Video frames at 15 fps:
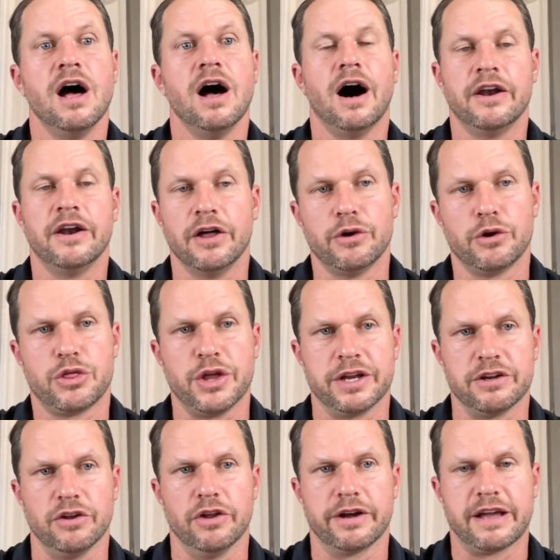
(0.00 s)
Another thing to
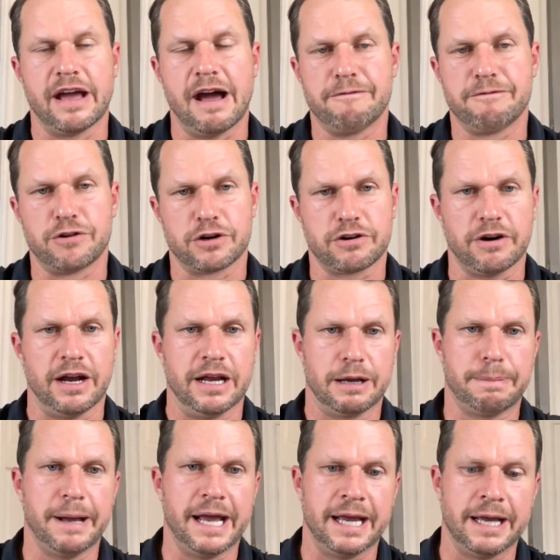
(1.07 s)
look at for chronic
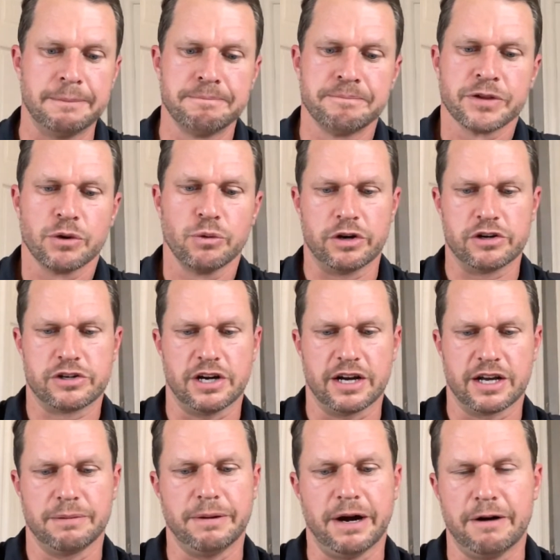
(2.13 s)
pain when you're talking
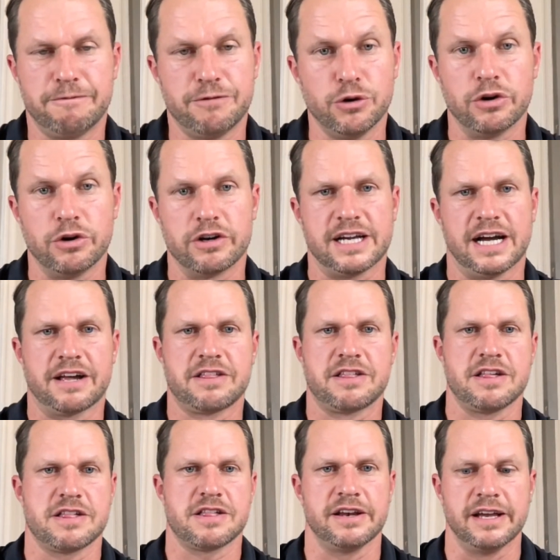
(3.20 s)
about food or
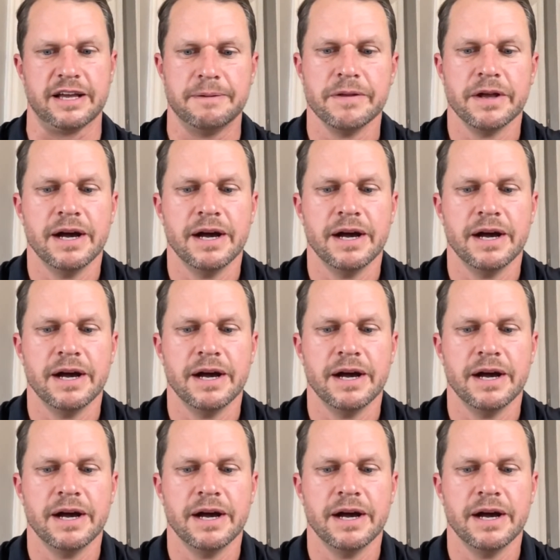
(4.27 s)
toxicity,